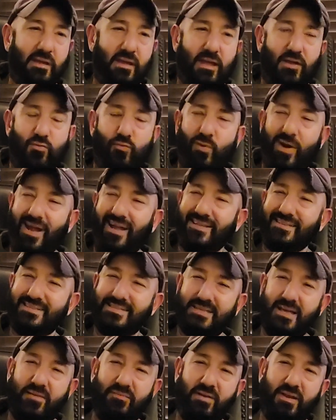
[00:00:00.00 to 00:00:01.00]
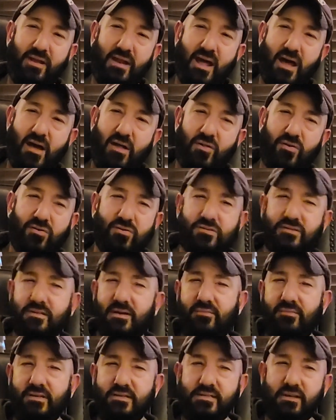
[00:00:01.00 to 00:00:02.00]
It ran $70,
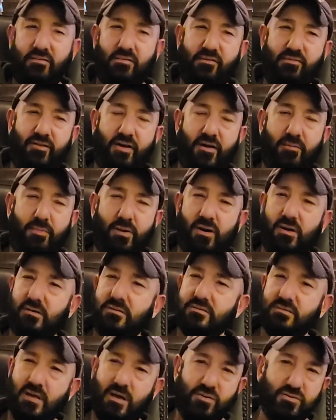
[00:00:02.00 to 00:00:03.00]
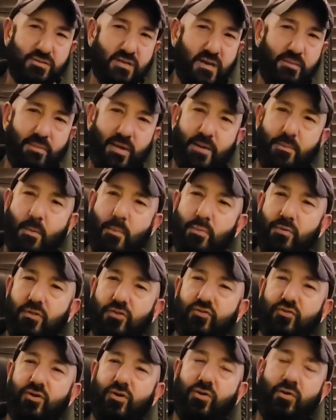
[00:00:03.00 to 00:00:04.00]
$75. I was like, man, I'm gonna pull
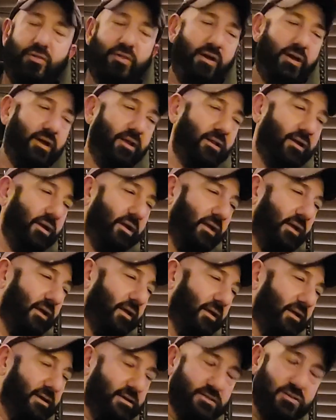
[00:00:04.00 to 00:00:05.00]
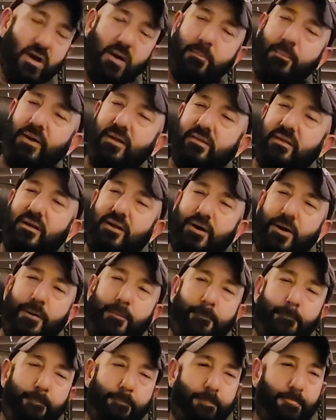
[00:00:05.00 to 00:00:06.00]
the trigger on that. So I picked it
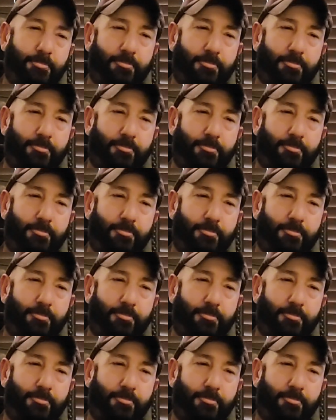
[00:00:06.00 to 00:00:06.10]
up,